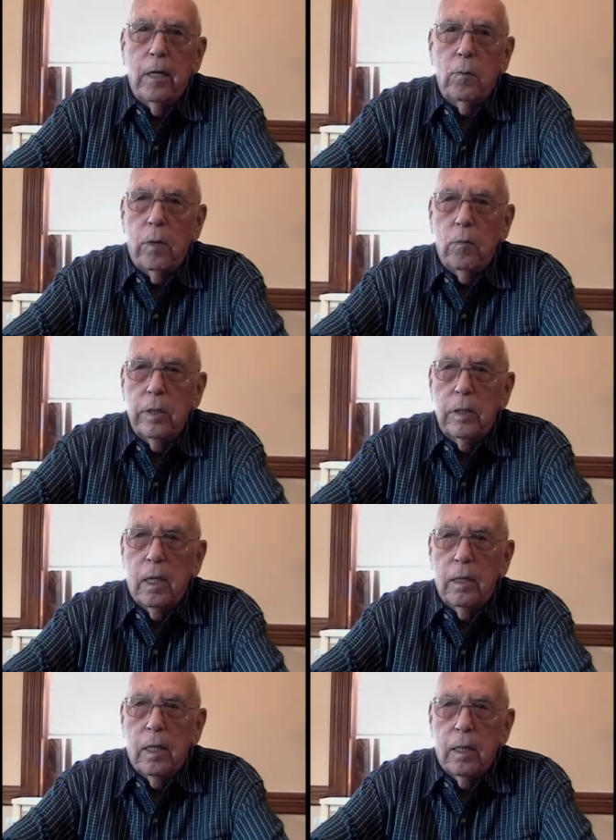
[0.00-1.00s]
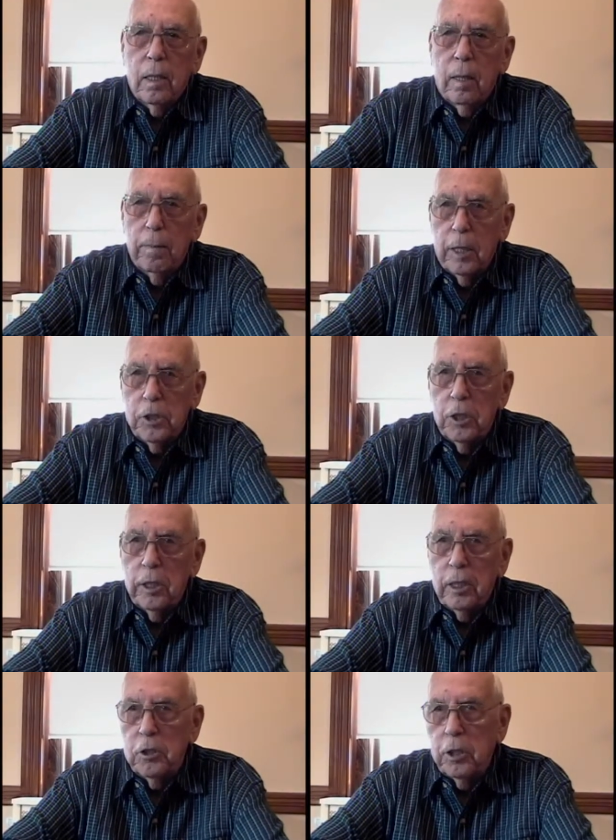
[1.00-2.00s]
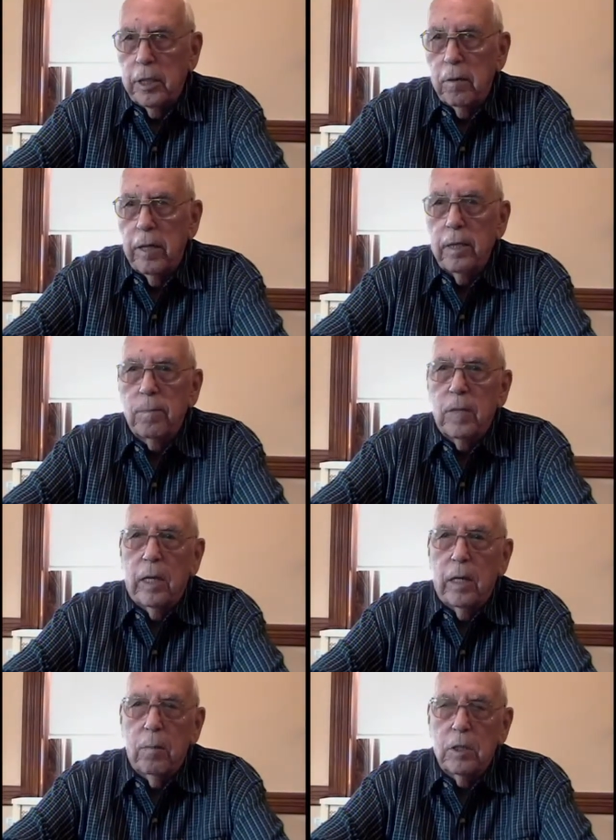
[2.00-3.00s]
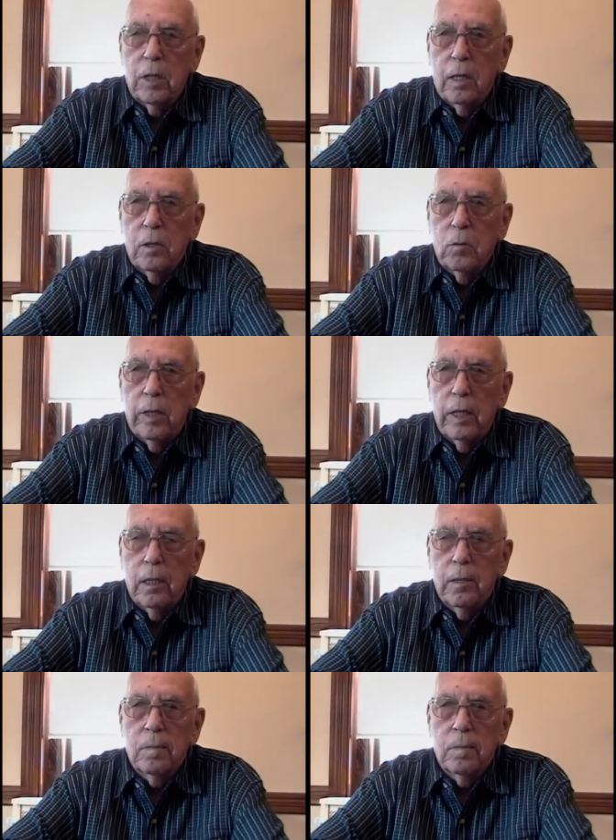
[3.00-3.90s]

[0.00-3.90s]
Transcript: He went with combustion engineering, and he was on his way to